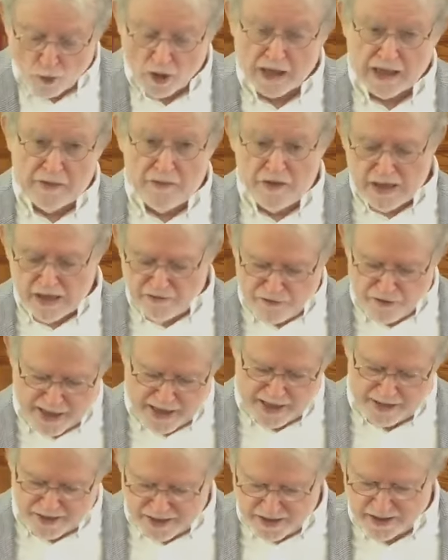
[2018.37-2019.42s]
Well, in the
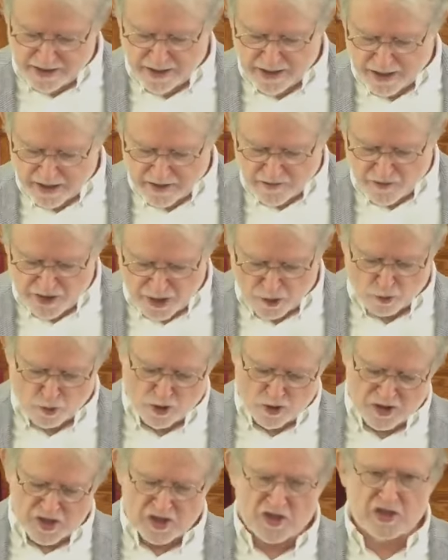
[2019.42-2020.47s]
event, there
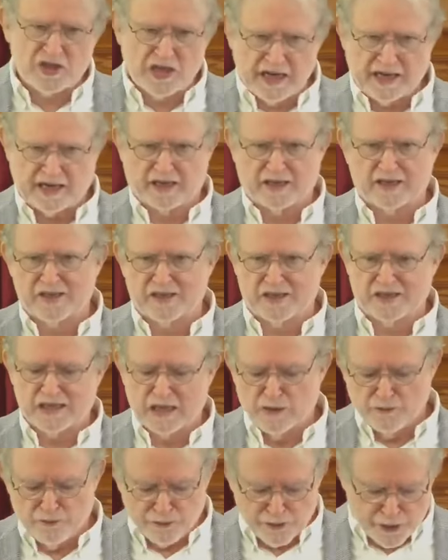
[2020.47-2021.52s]
were 6
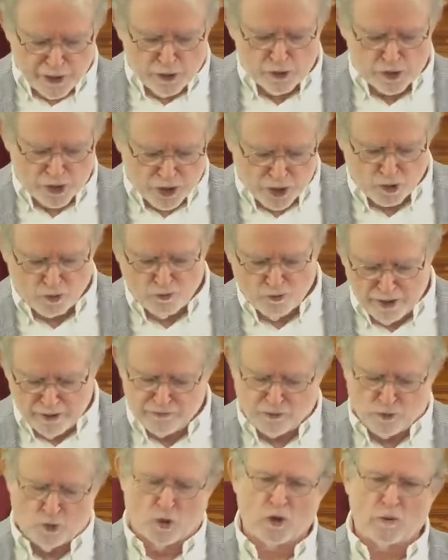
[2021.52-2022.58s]
future
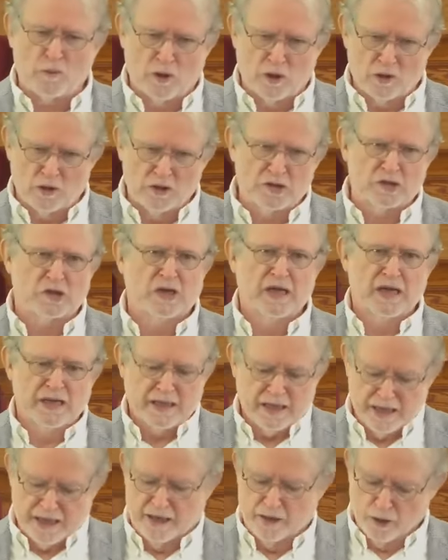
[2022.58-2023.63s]
reformers
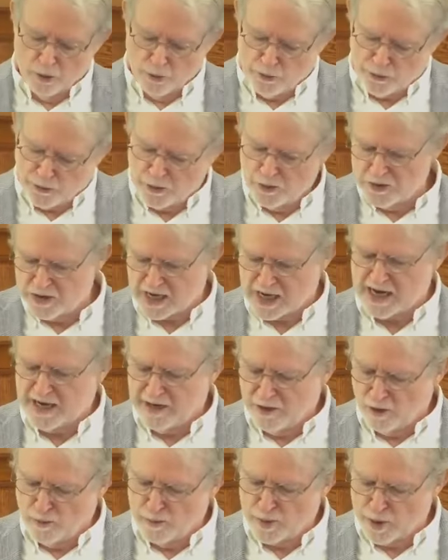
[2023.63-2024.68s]
in Luther's
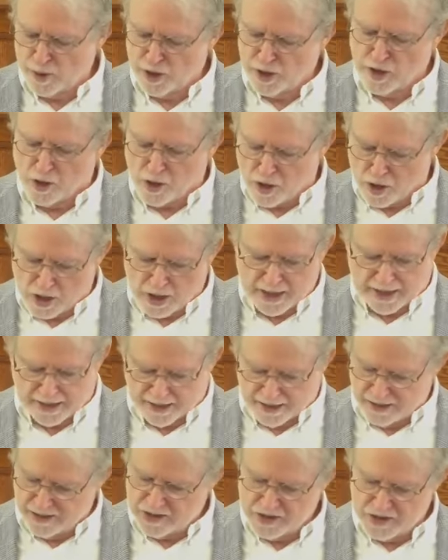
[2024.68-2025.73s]
Heidelberg
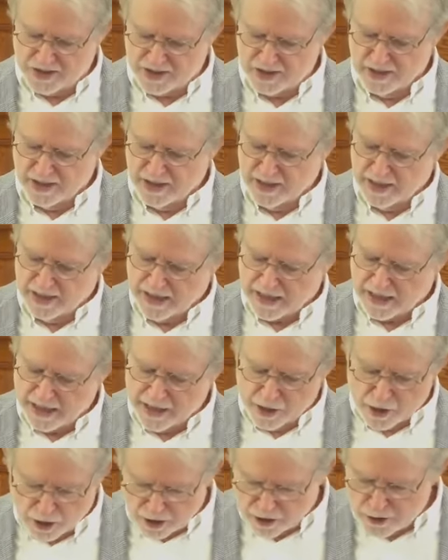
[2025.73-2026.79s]
audience,
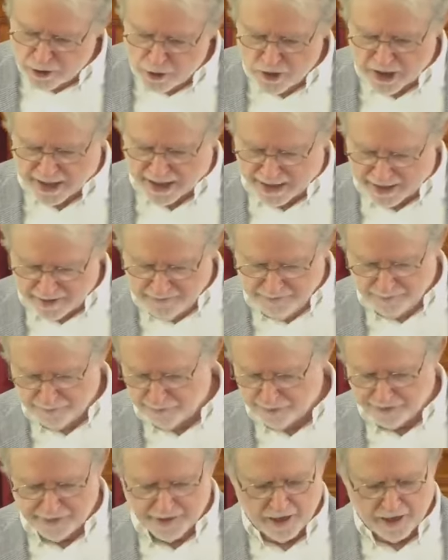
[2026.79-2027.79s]
including